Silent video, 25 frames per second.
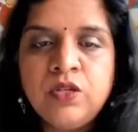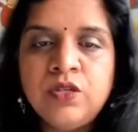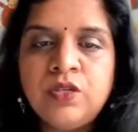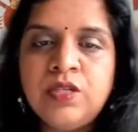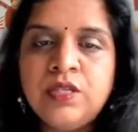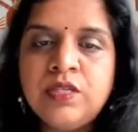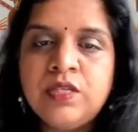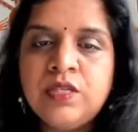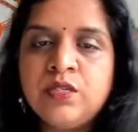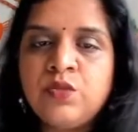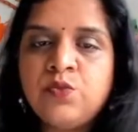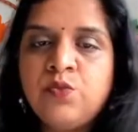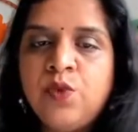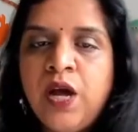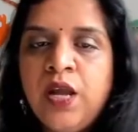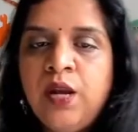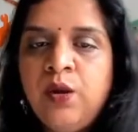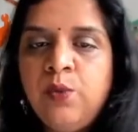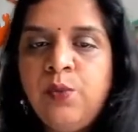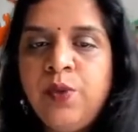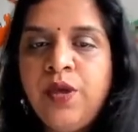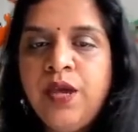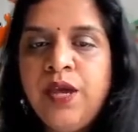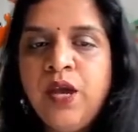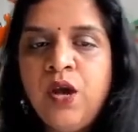So this is
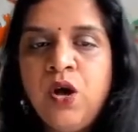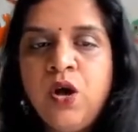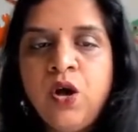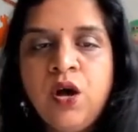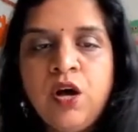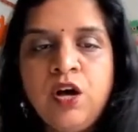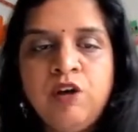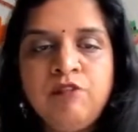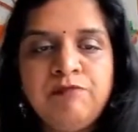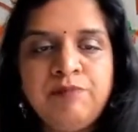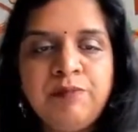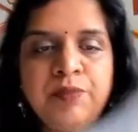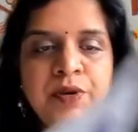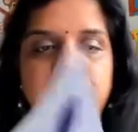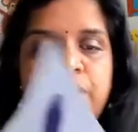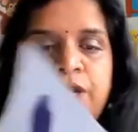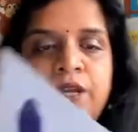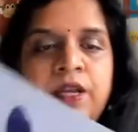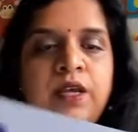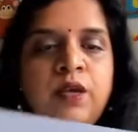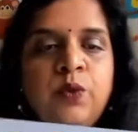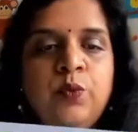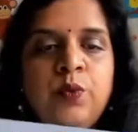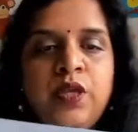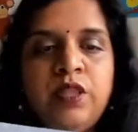one way of
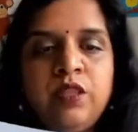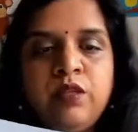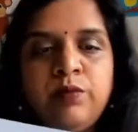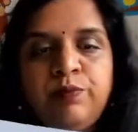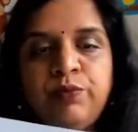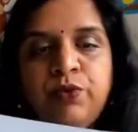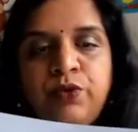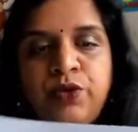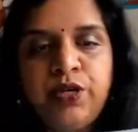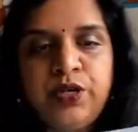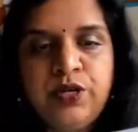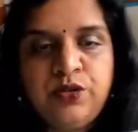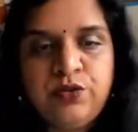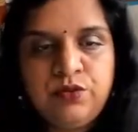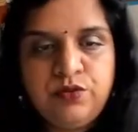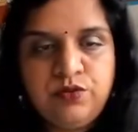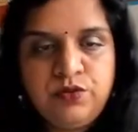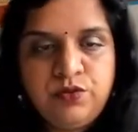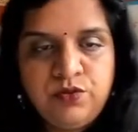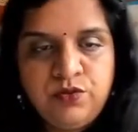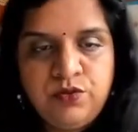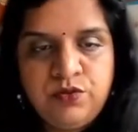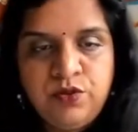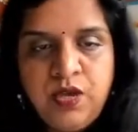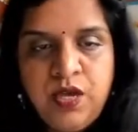printing with
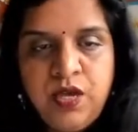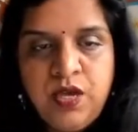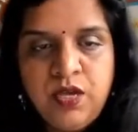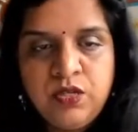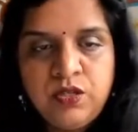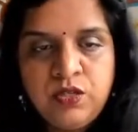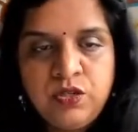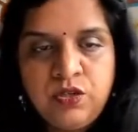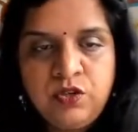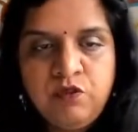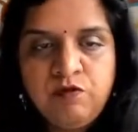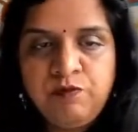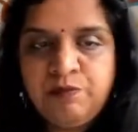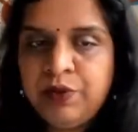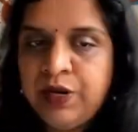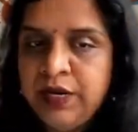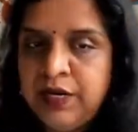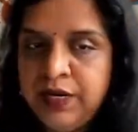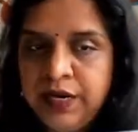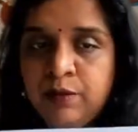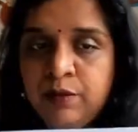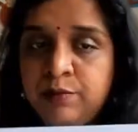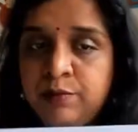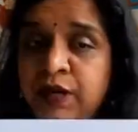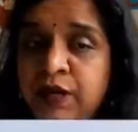potatoes. Okay, so you
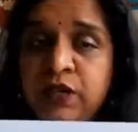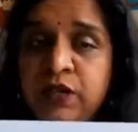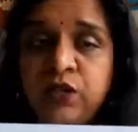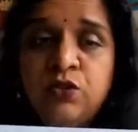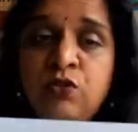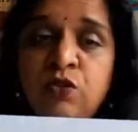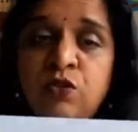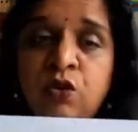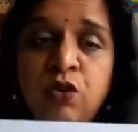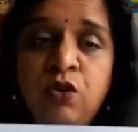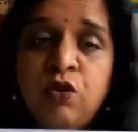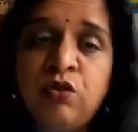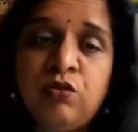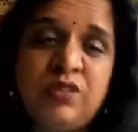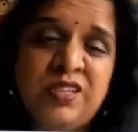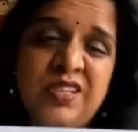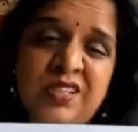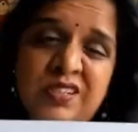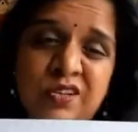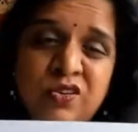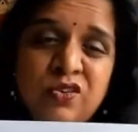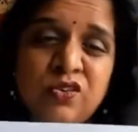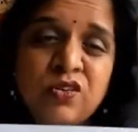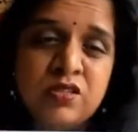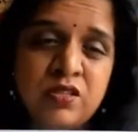print it, but you don't know,
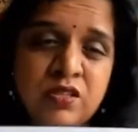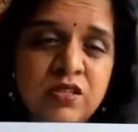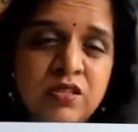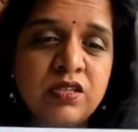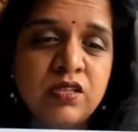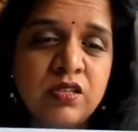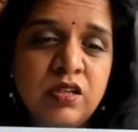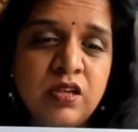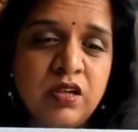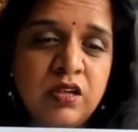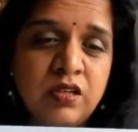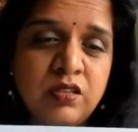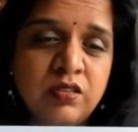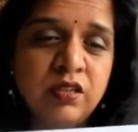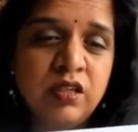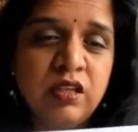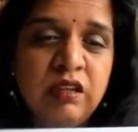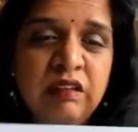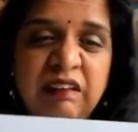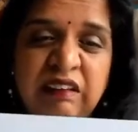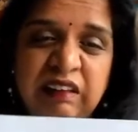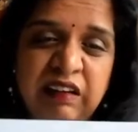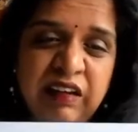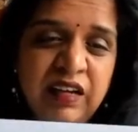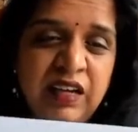these looks
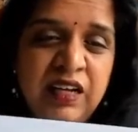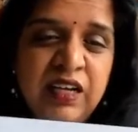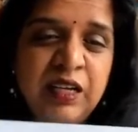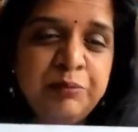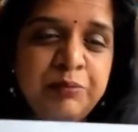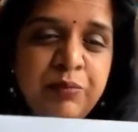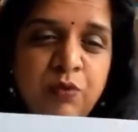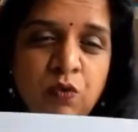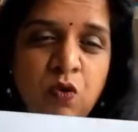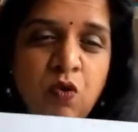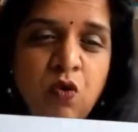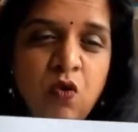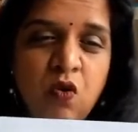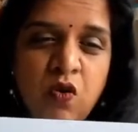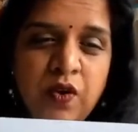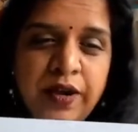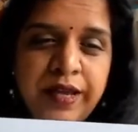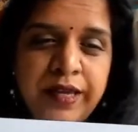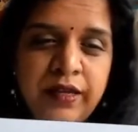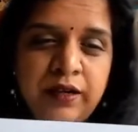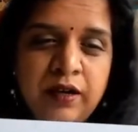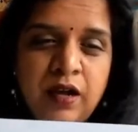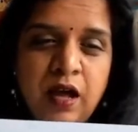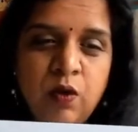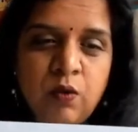really
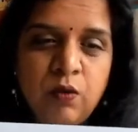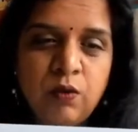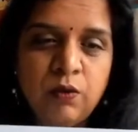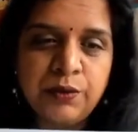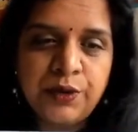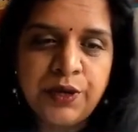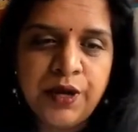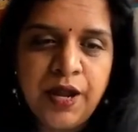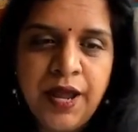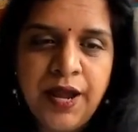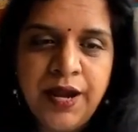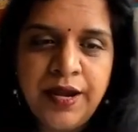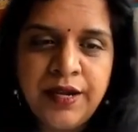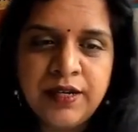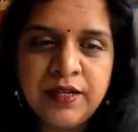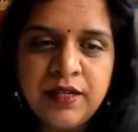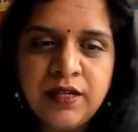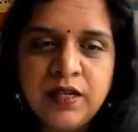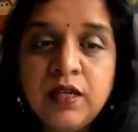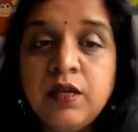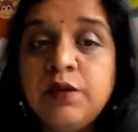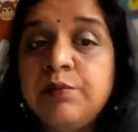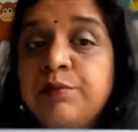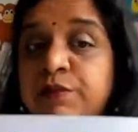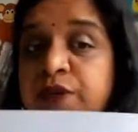boring now, right?
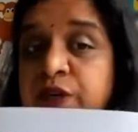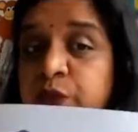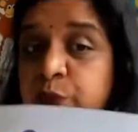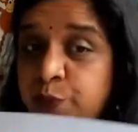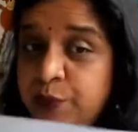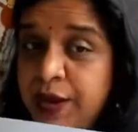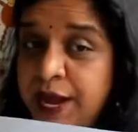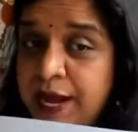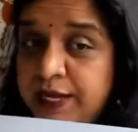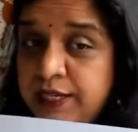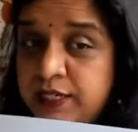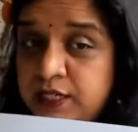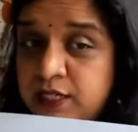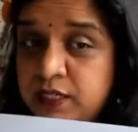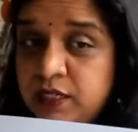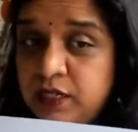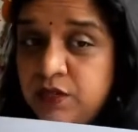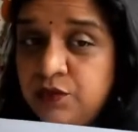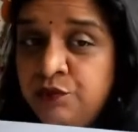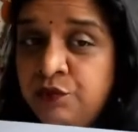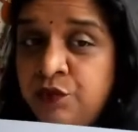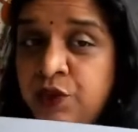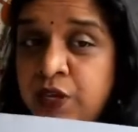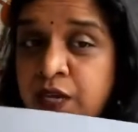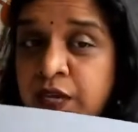But
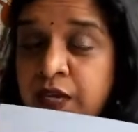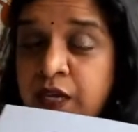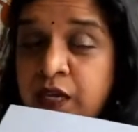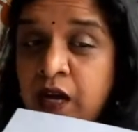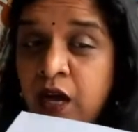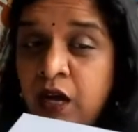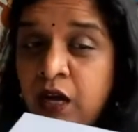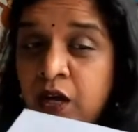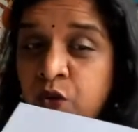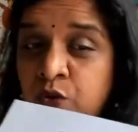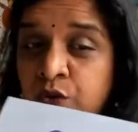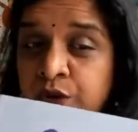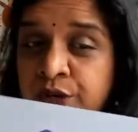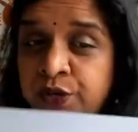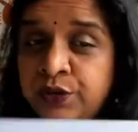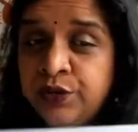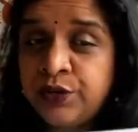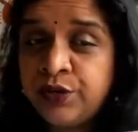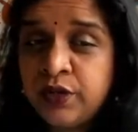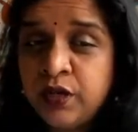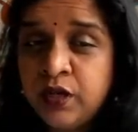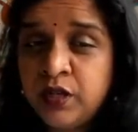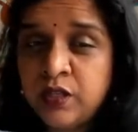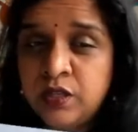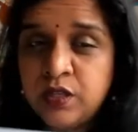wait, we are going to
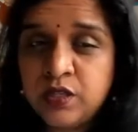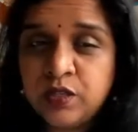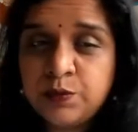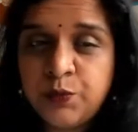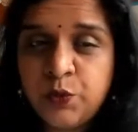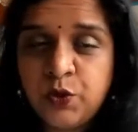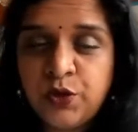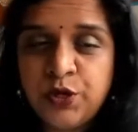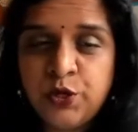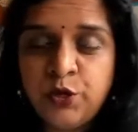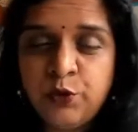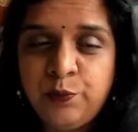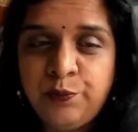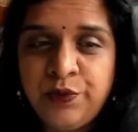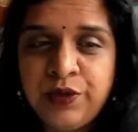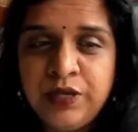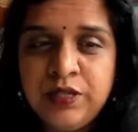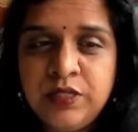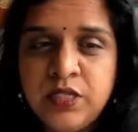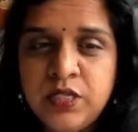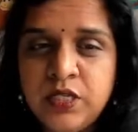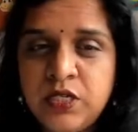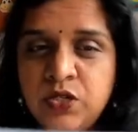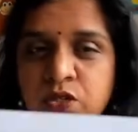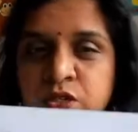turn this potato
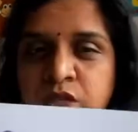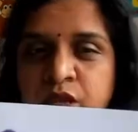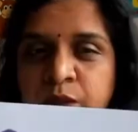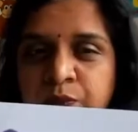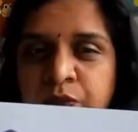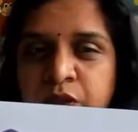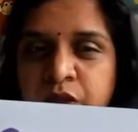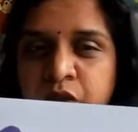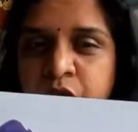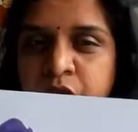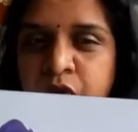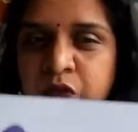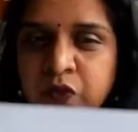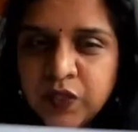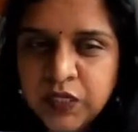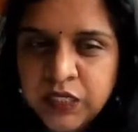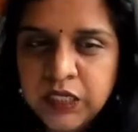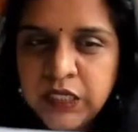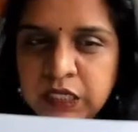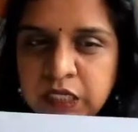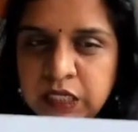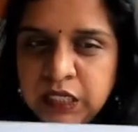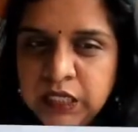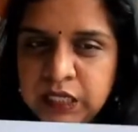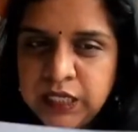prints into something
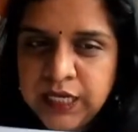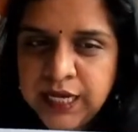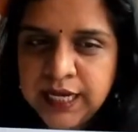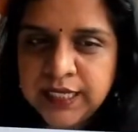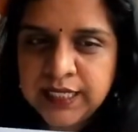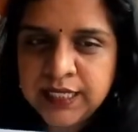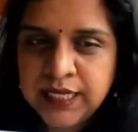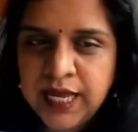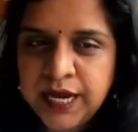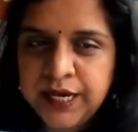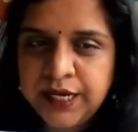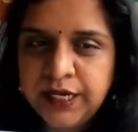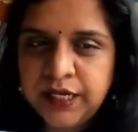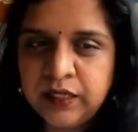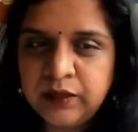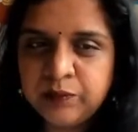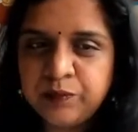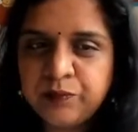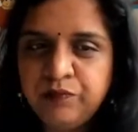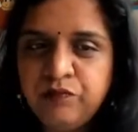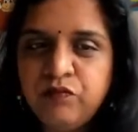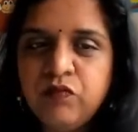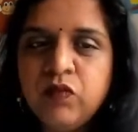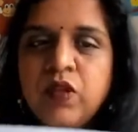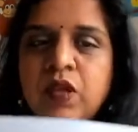really
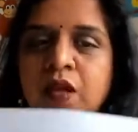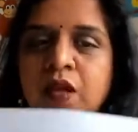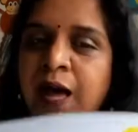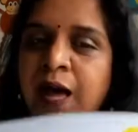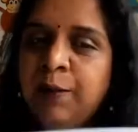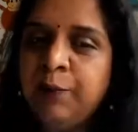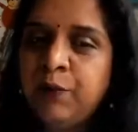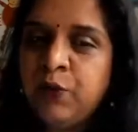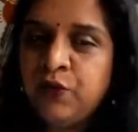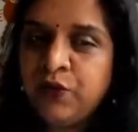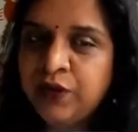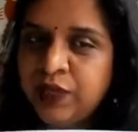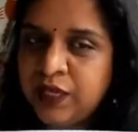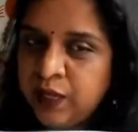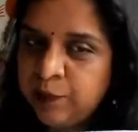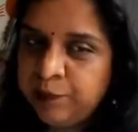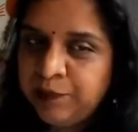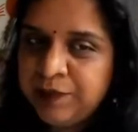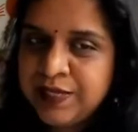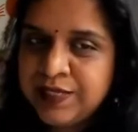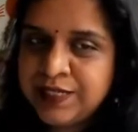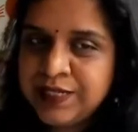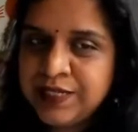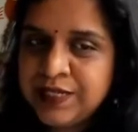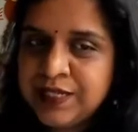exciting. I'm going to
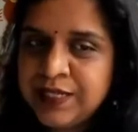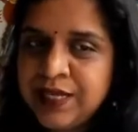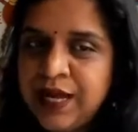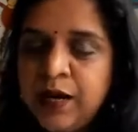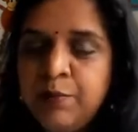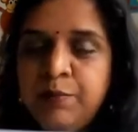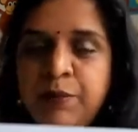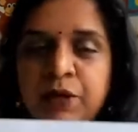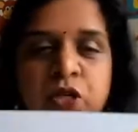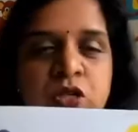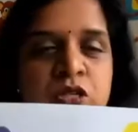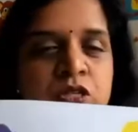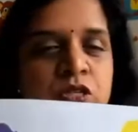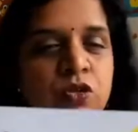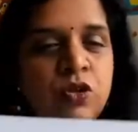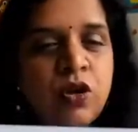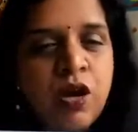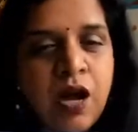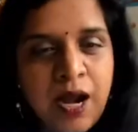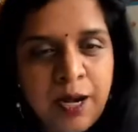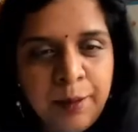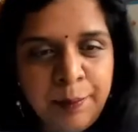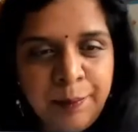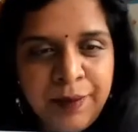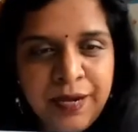keep this aside because you
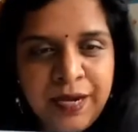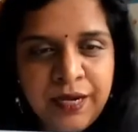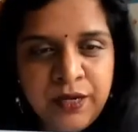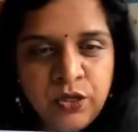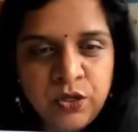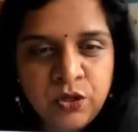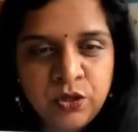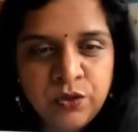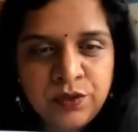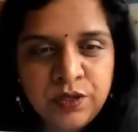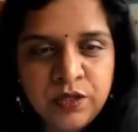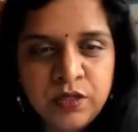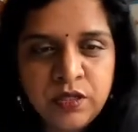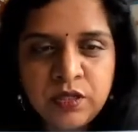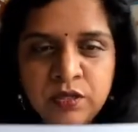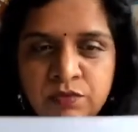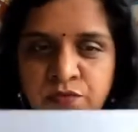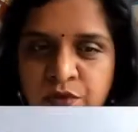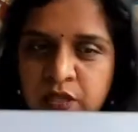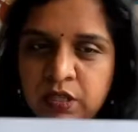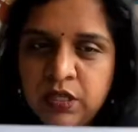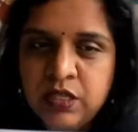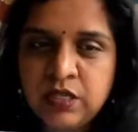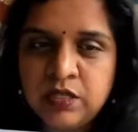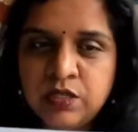can't paint over this
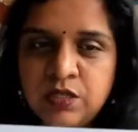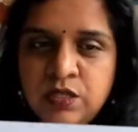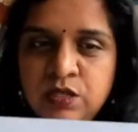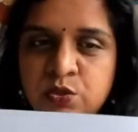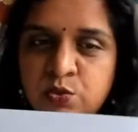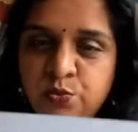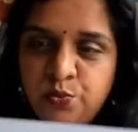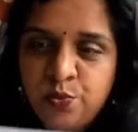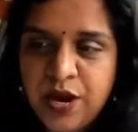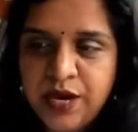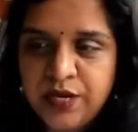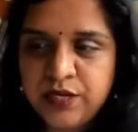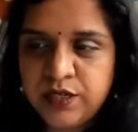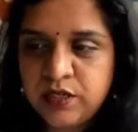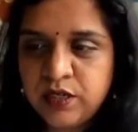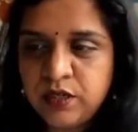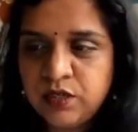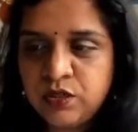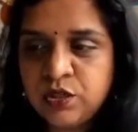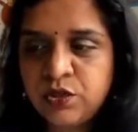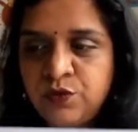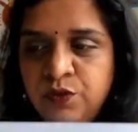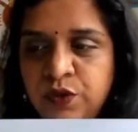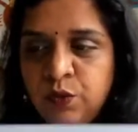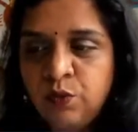when this is wet.
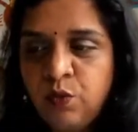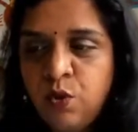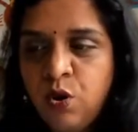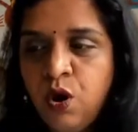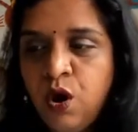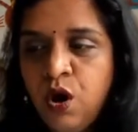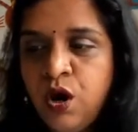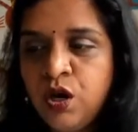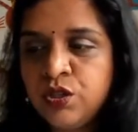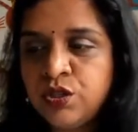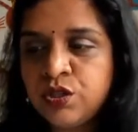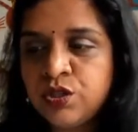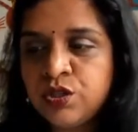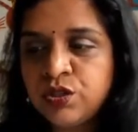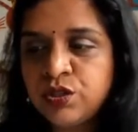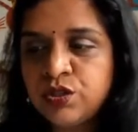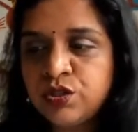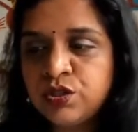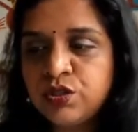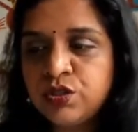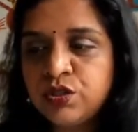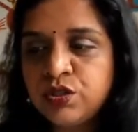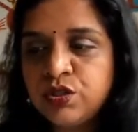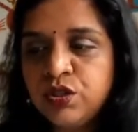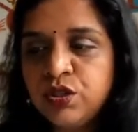So we want
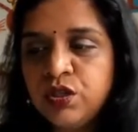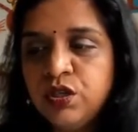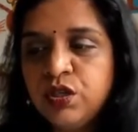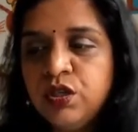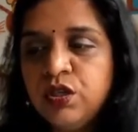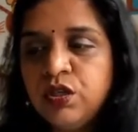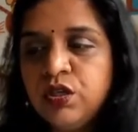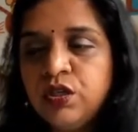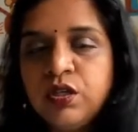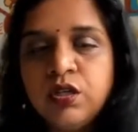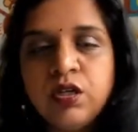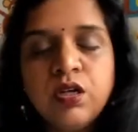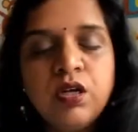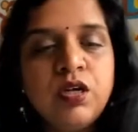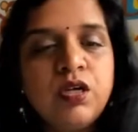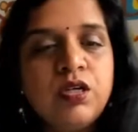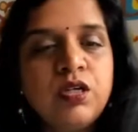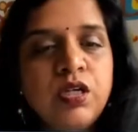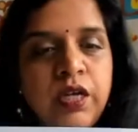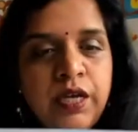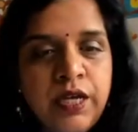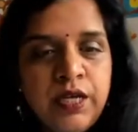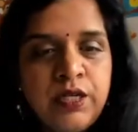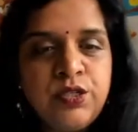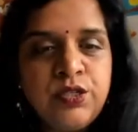
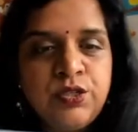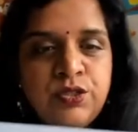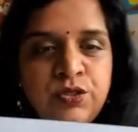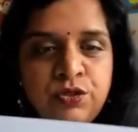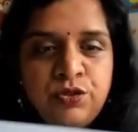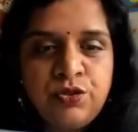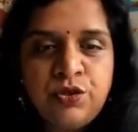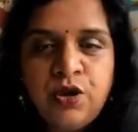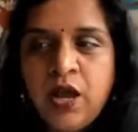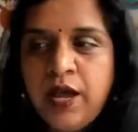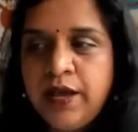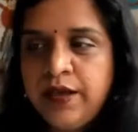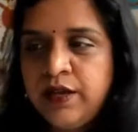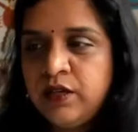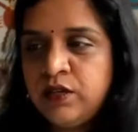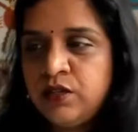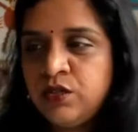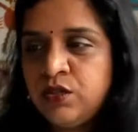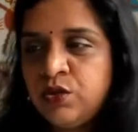it to dry.